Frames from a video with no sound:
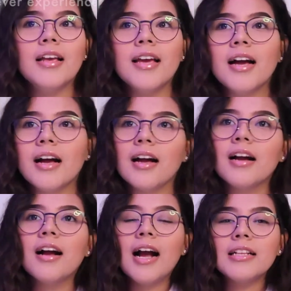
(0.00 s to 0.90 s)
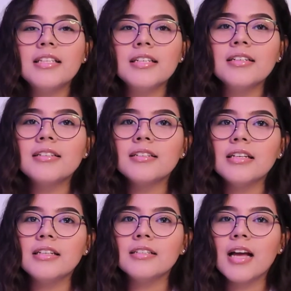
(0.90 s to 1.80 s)
Yeah, I think
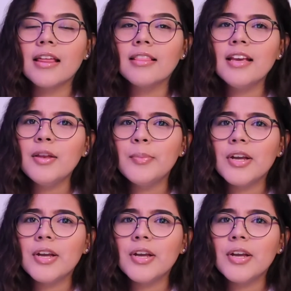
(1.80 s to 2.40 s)
it'd